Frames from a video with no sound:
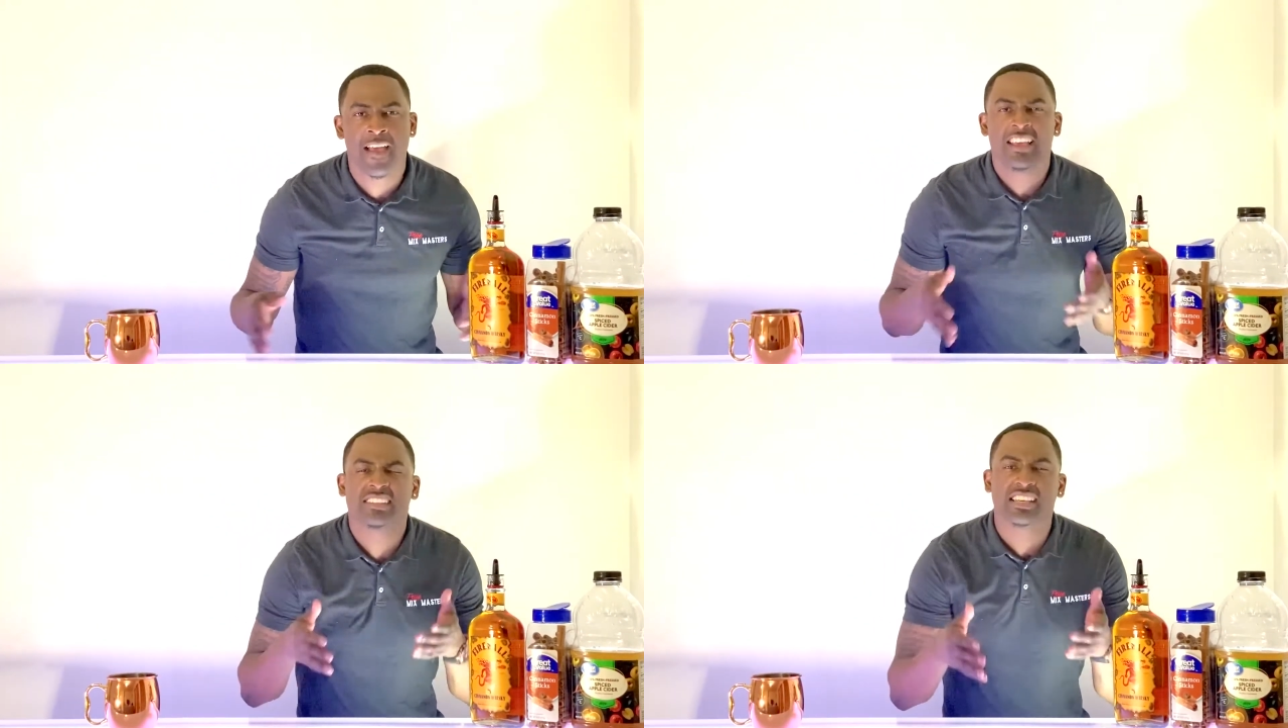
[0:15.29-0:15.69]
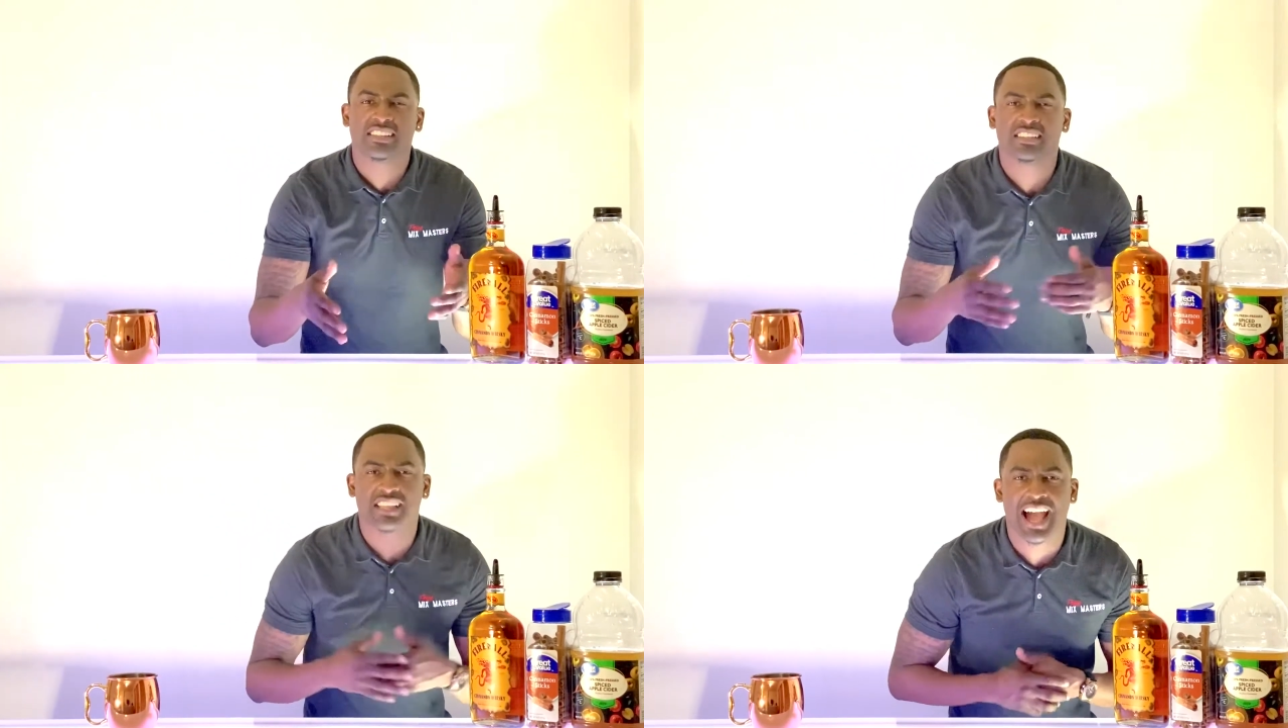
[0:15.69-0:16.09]
Since
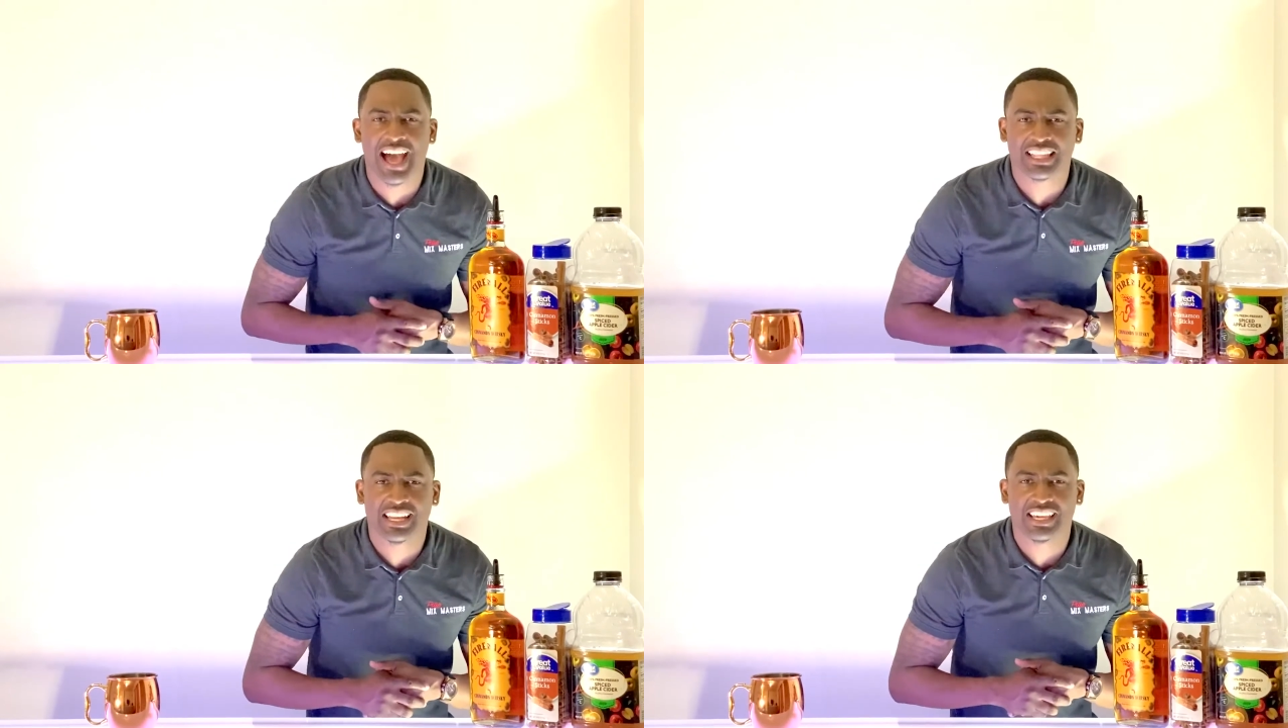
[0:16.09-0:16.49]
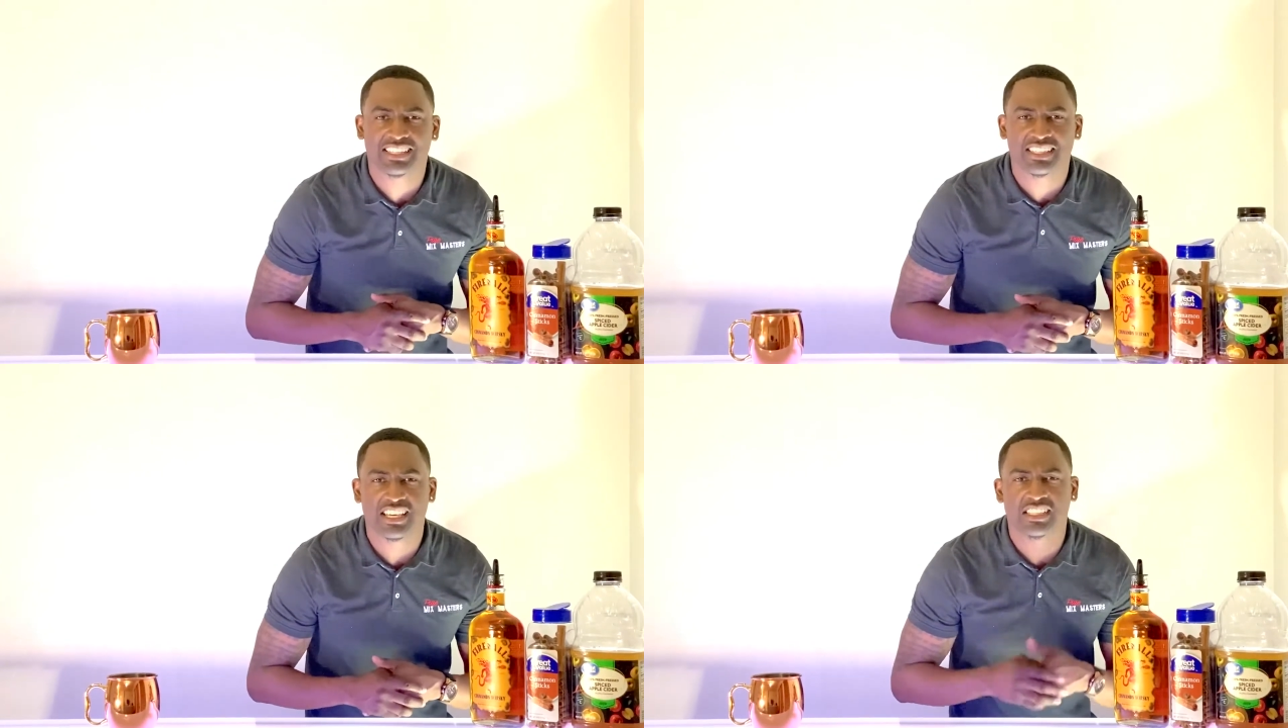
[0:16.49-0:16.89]
it's the holiday
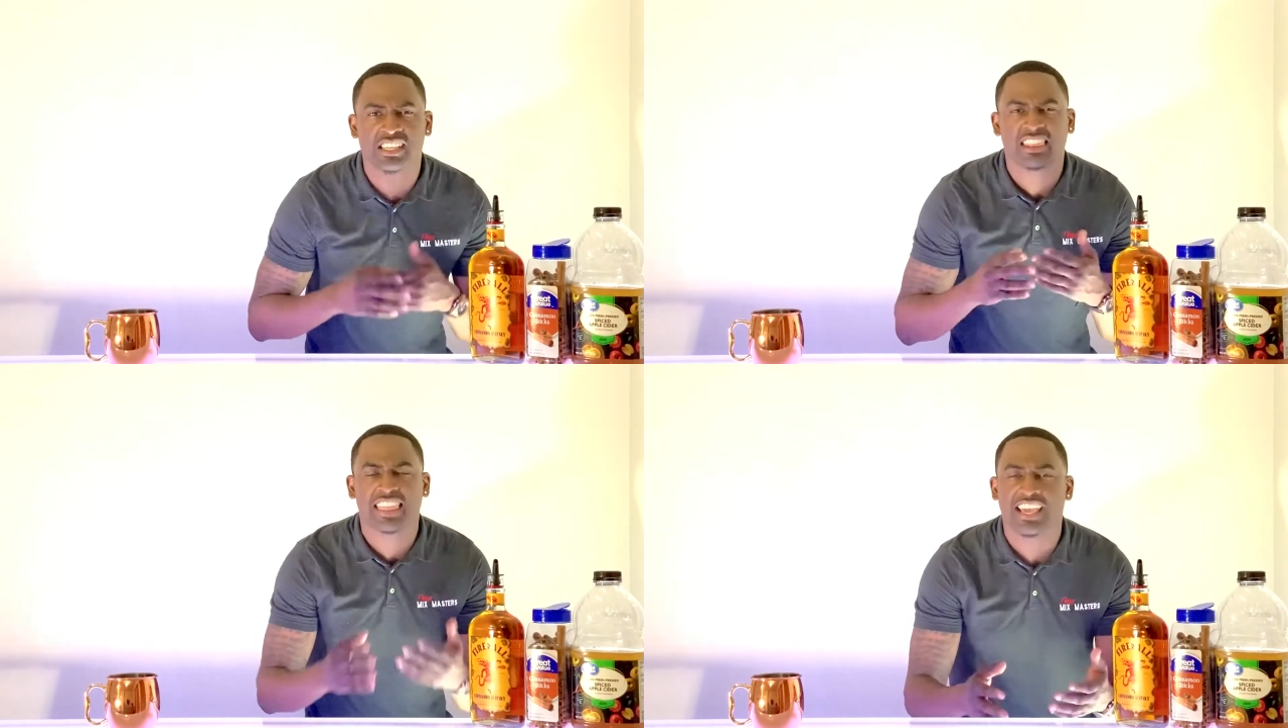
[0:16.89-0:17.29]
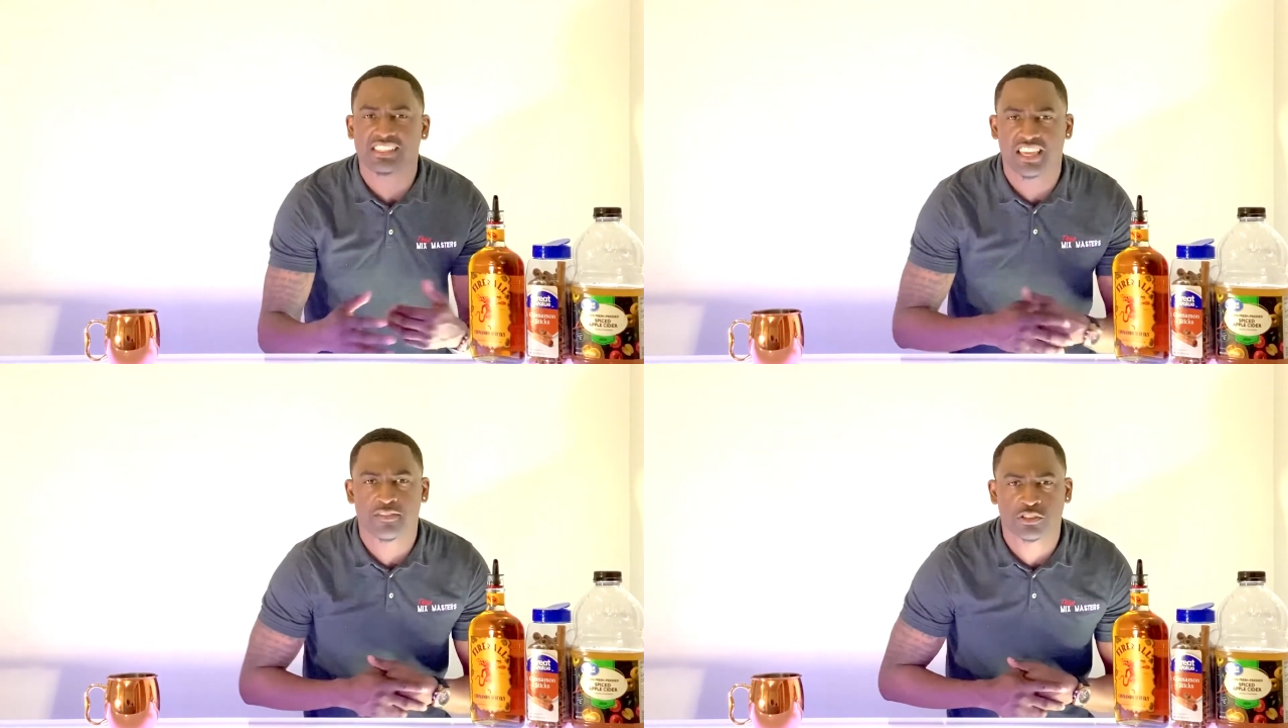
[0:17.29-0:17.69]
season,
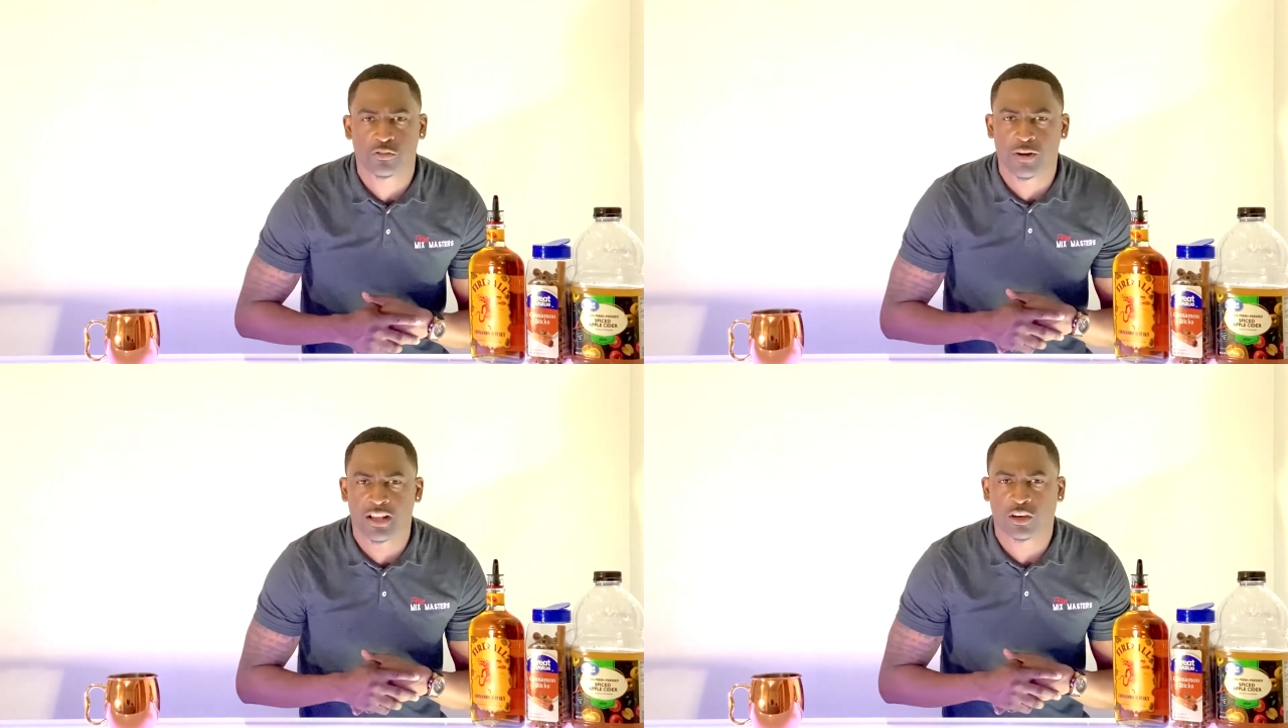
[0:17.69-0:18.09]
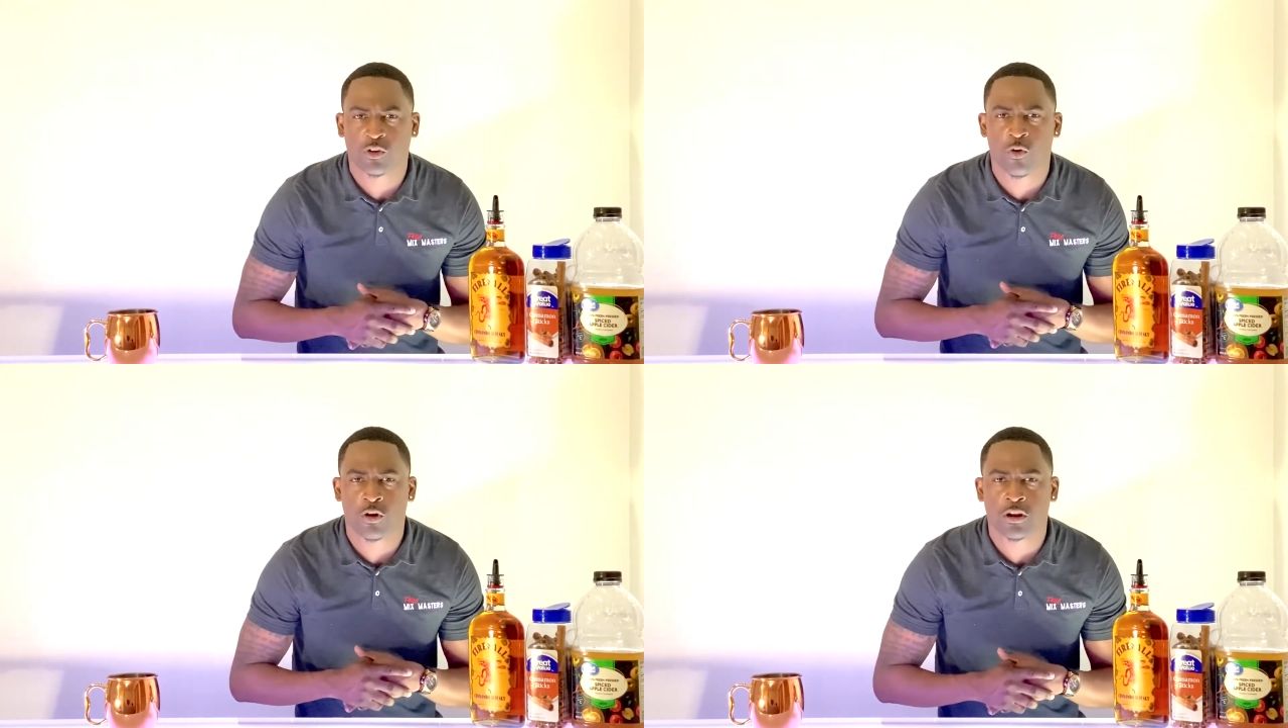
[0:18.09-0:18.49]
Thanksgiving's around the
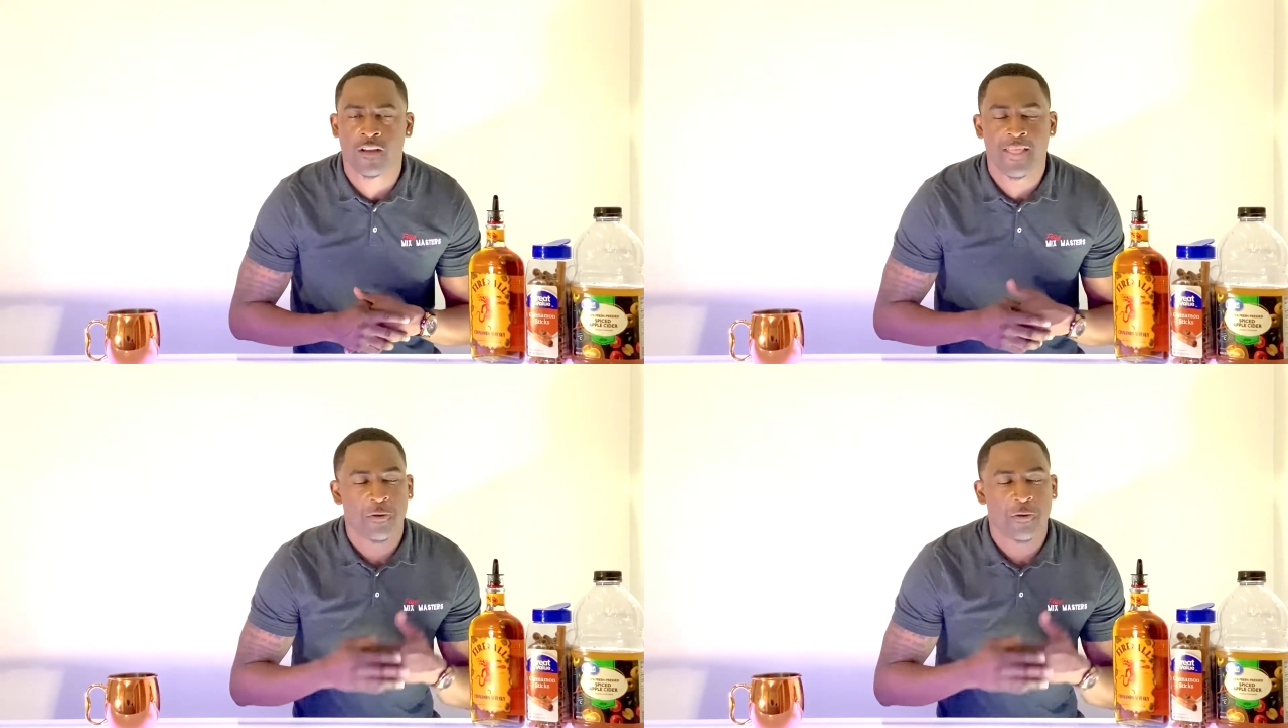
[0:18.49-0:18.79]
corner,